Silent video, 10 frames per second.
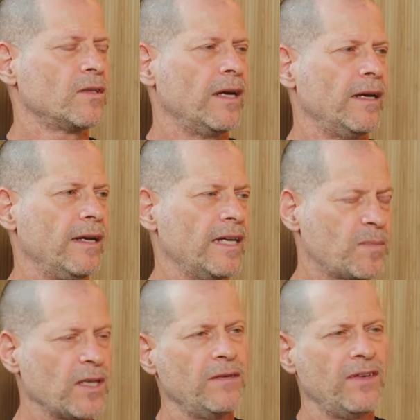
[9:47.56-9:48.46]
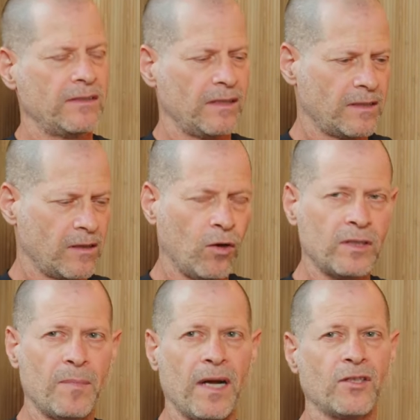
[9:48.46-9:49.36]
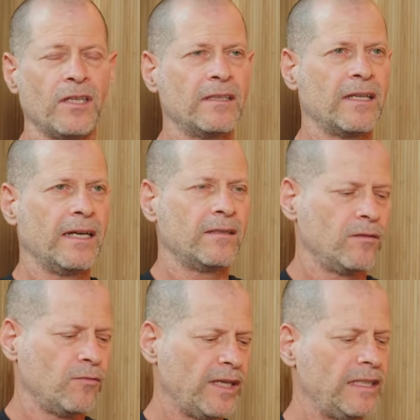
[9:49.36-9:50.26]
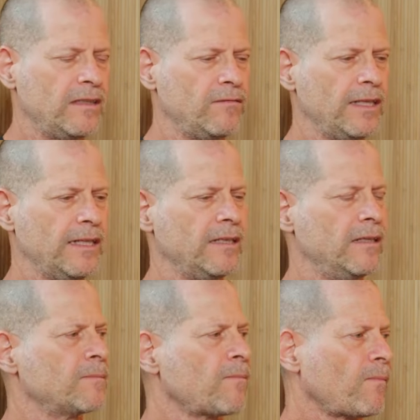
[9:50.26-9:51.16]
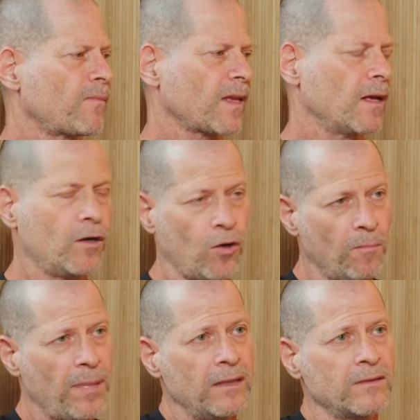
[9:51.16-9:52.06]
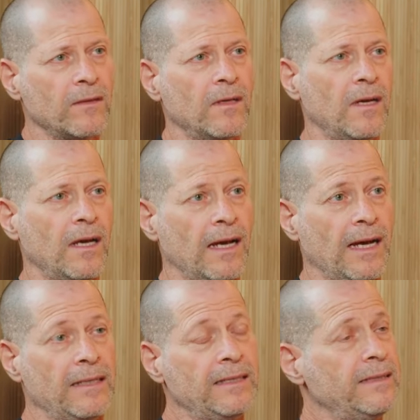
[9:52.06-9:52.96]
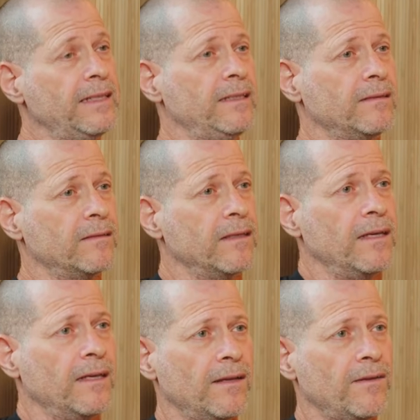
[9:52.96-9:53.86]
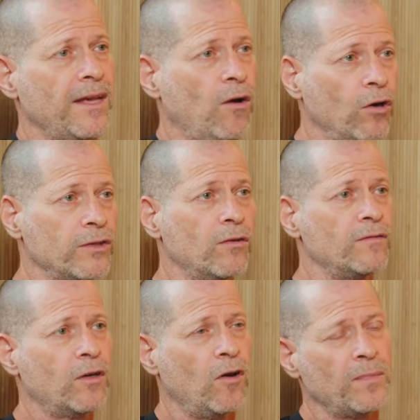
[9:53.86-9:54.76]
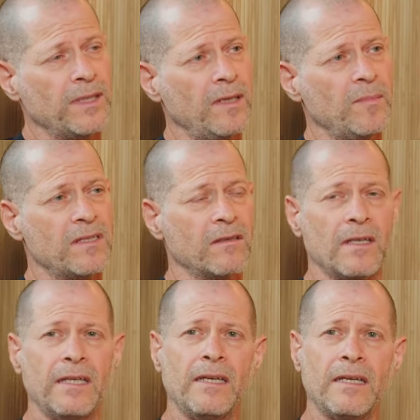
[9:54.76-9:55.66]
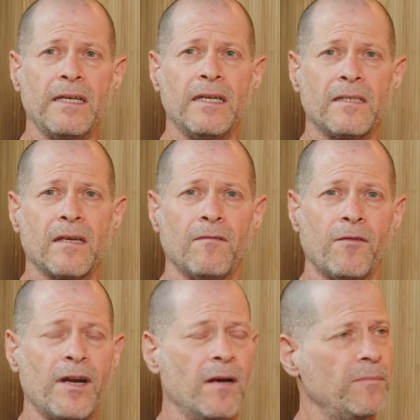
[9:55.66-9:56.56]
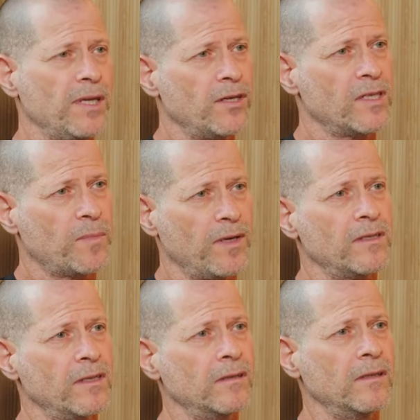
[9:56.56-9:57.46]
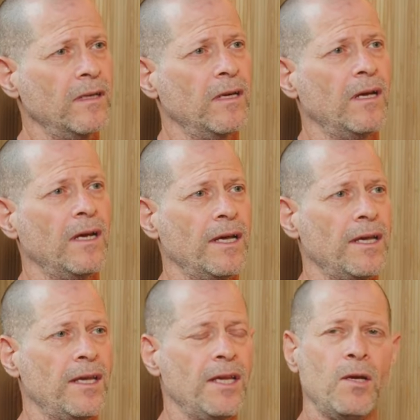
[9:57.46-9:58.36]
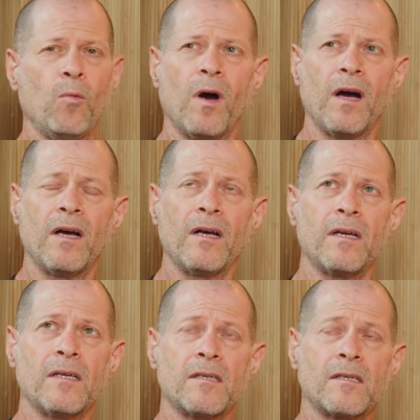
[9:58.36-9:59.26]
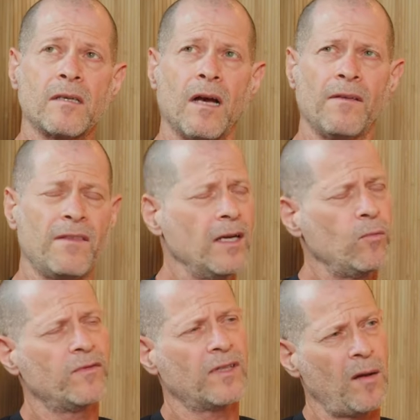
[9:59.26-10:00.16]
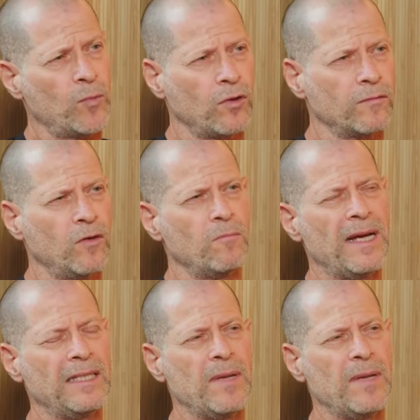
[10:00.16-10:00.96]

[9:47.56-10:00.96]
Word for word: uh, especially if it's on the budget and relatively compact, and they did it. Yeah. The owner of the company, Mr. Lee, is a very ambitious person. He was, I think, with Tamron for many,